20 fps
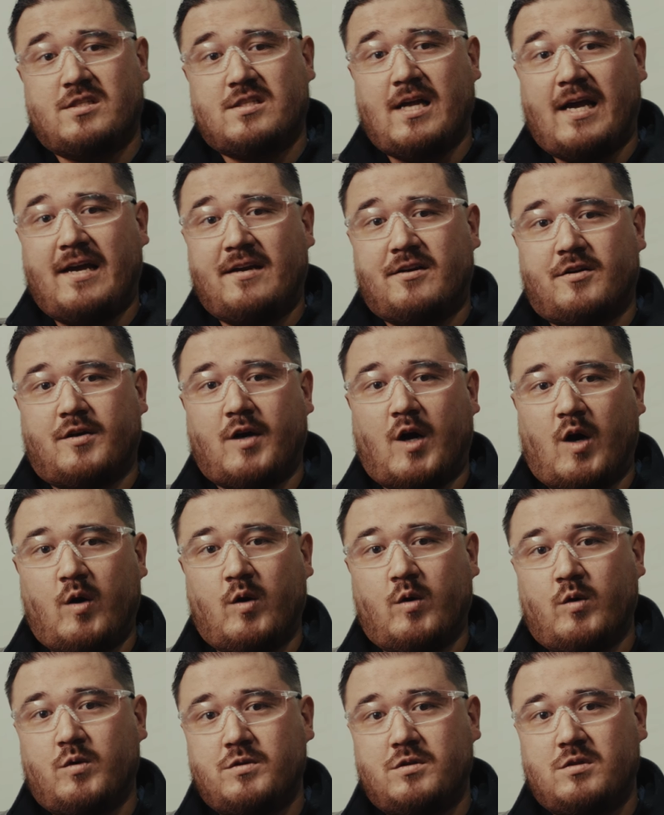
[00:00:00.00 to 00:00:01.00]
standard
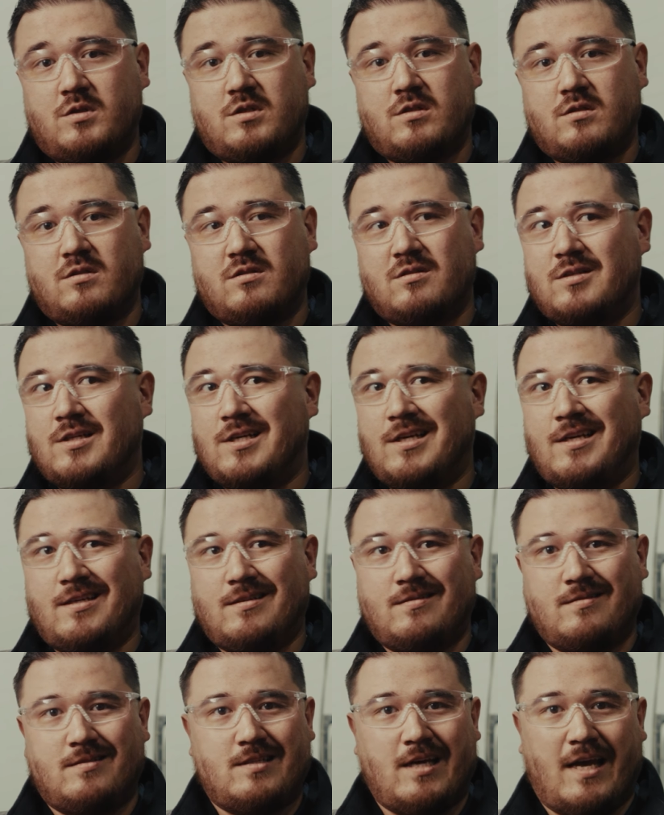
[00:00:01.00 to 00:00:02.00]
hose
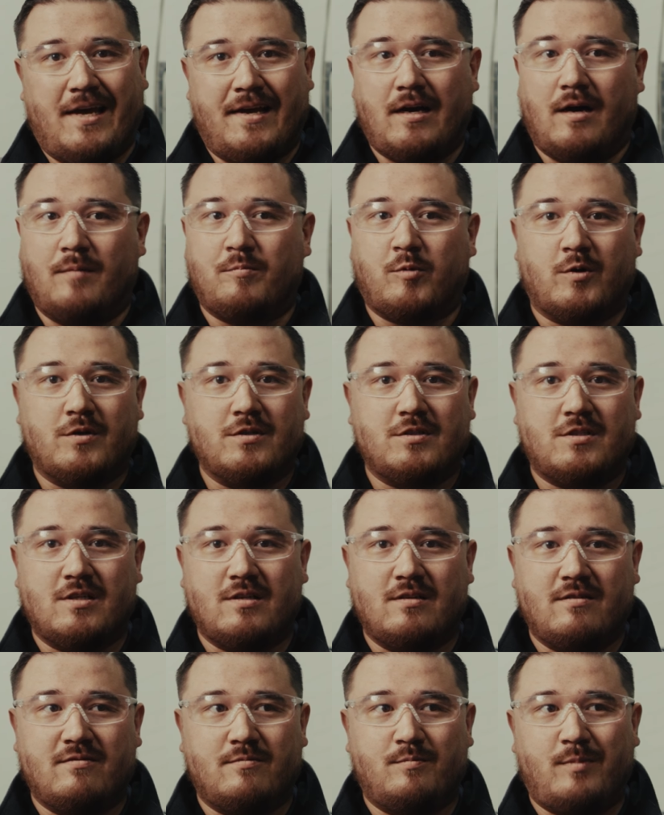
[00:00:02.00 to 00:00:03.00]
can take upwards
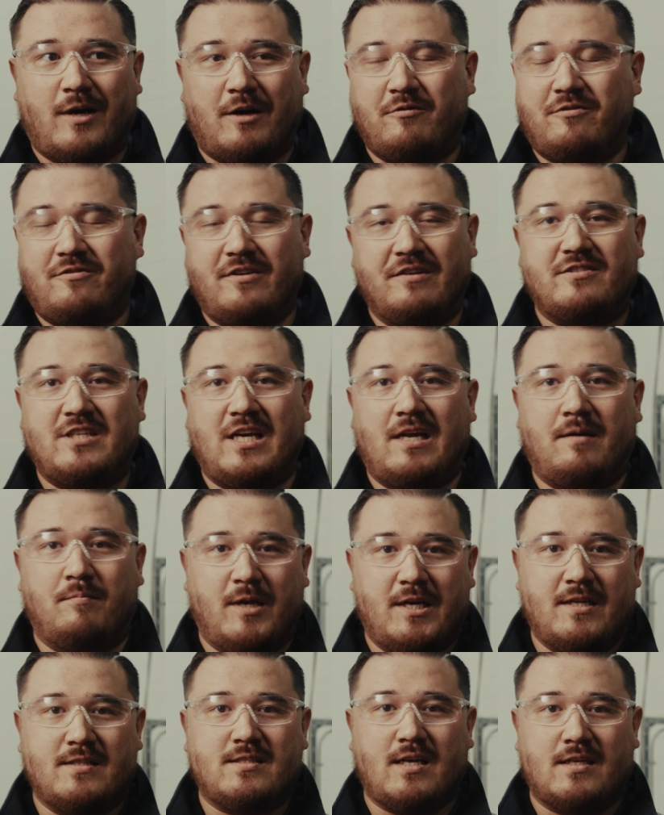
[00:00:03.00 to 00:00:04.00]
of about 15
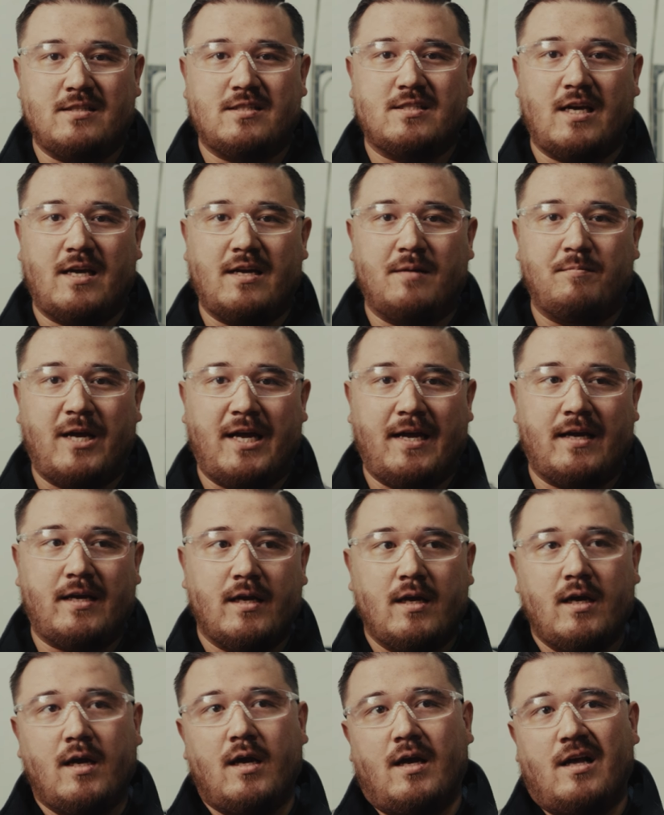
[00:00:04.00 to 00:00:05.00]
minutes, I'd say, to make.
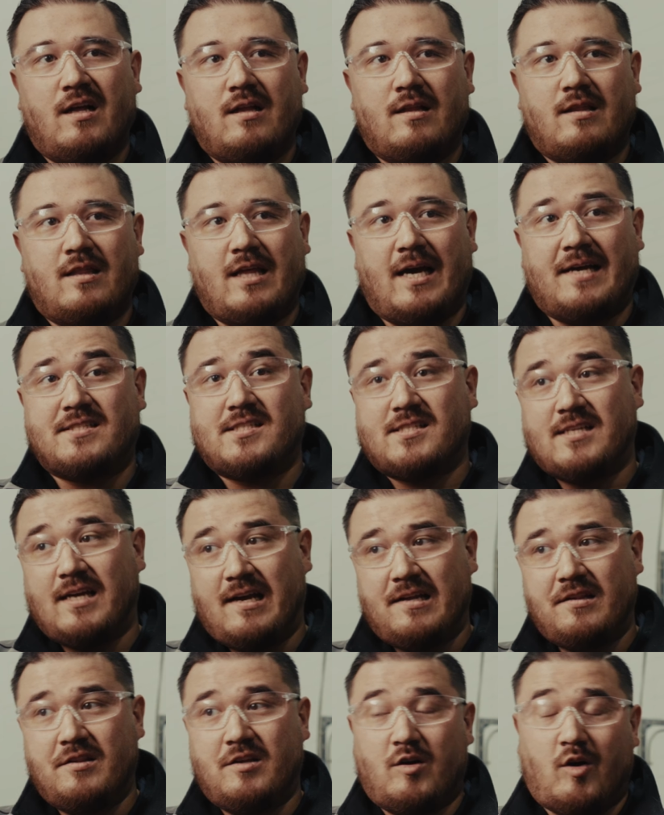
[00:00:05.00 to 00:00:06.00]
That
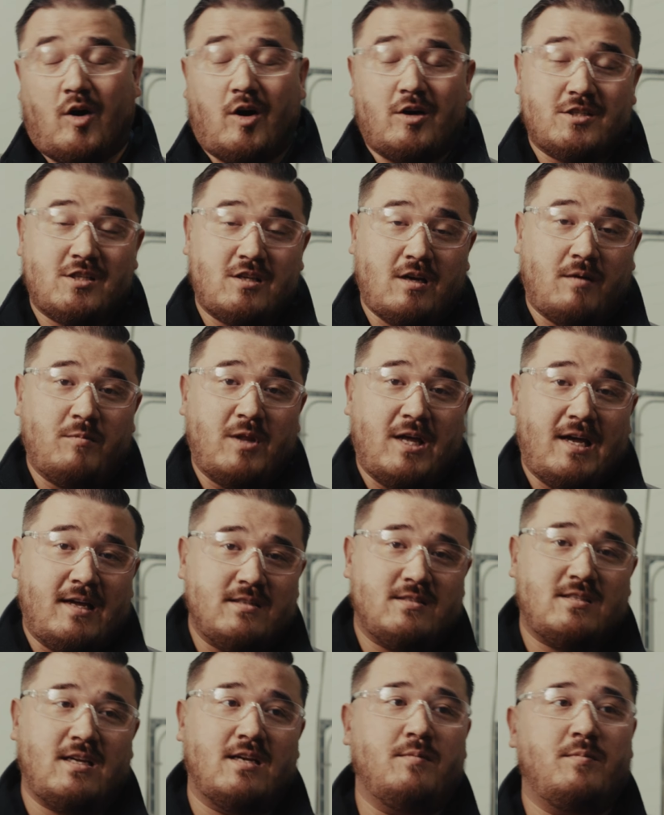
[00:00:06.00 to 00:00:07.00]
said, there are some
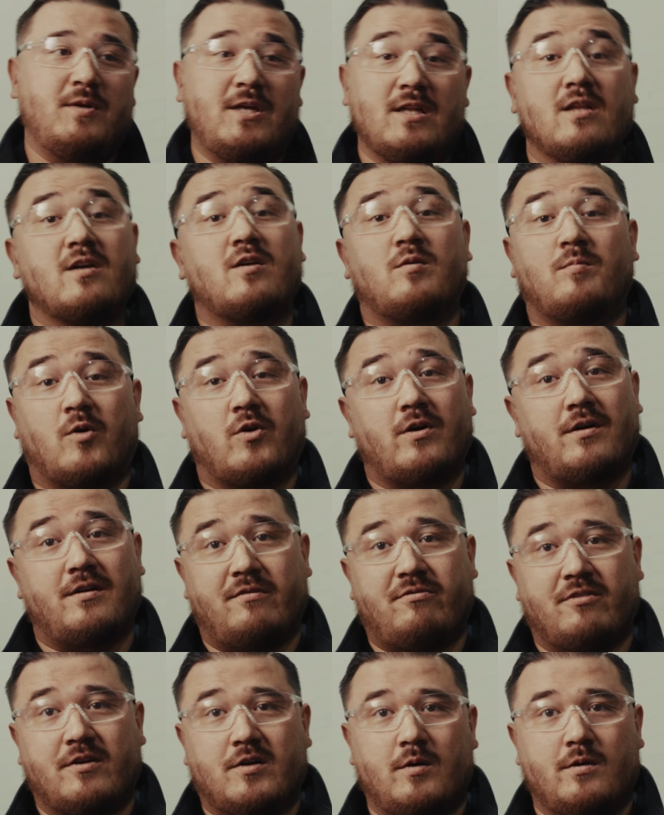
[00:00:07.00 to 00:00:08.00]
that tend to be a little more
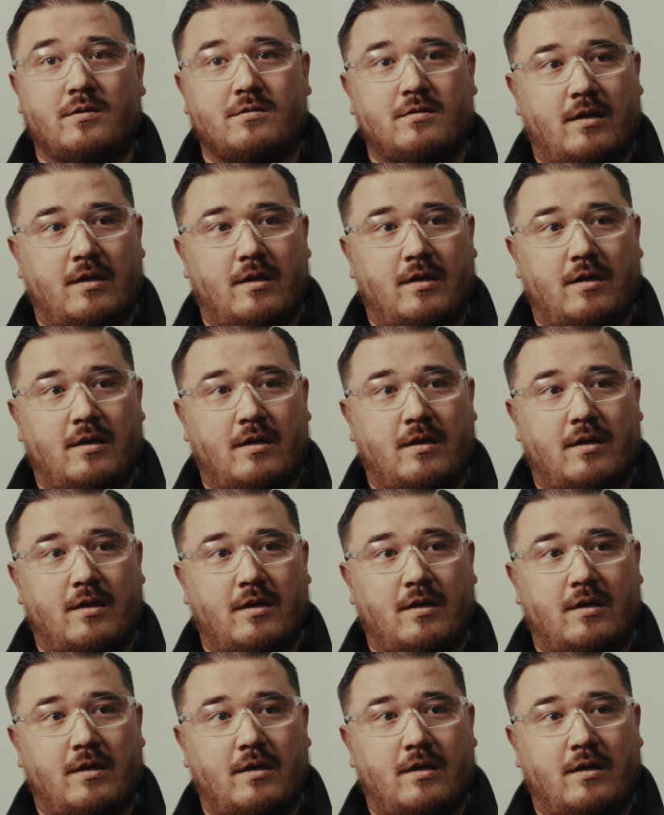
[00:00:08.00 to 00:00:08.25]
difficult.